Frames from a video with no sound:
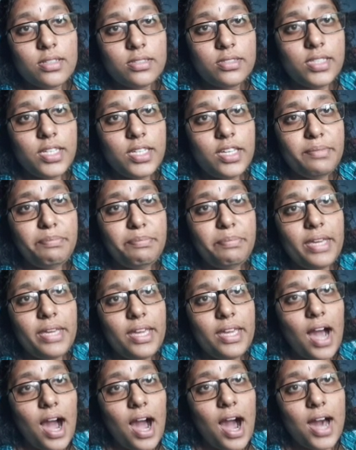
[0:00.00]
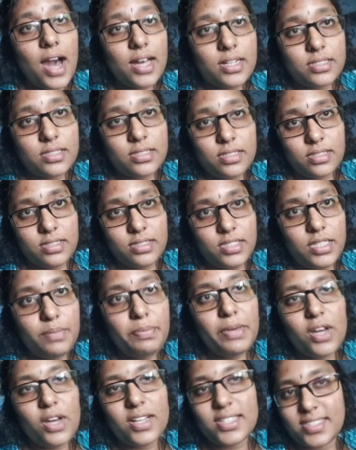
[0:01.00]

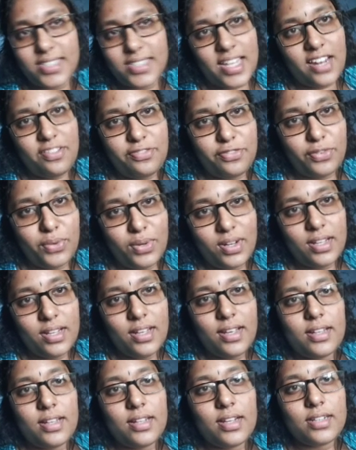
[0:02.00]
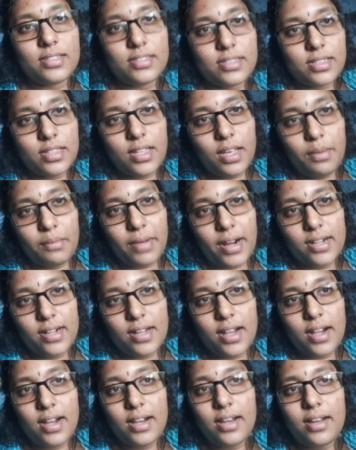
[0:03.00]
GPRS cell phone, that is nothing
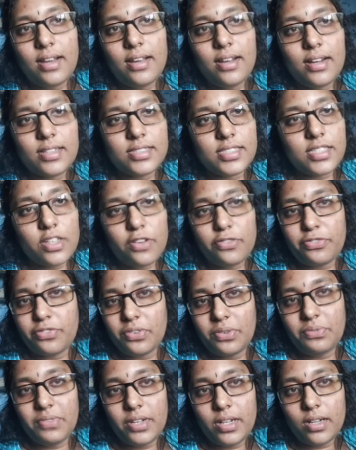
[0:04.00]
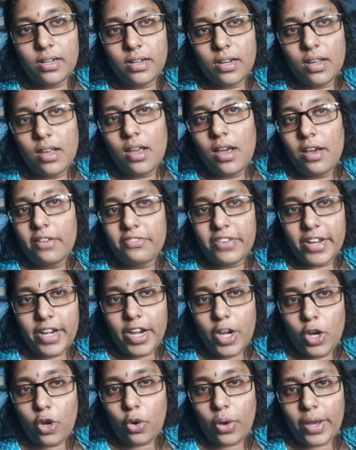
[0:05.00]
but griseofulvin,
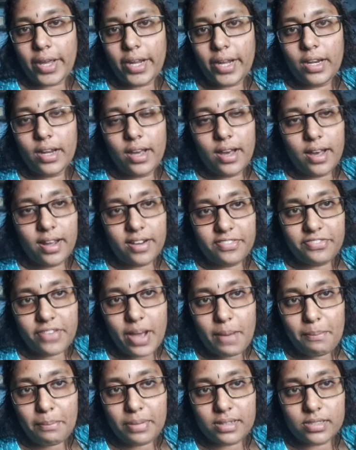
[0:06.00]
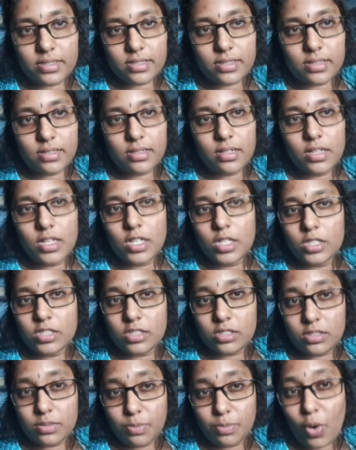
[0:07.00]
phenytoin, rifampicin,
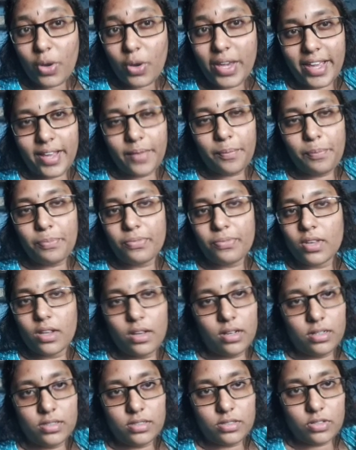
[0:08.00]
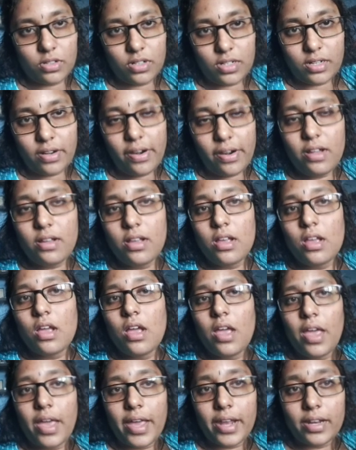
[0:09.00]
smoking, which is not a drug,
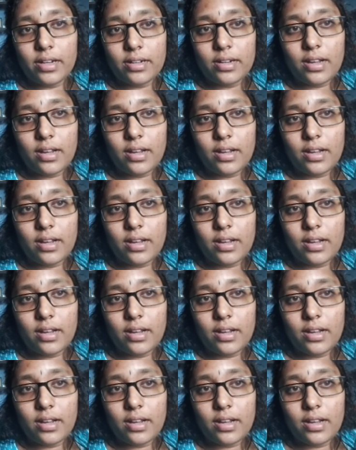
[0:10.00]
and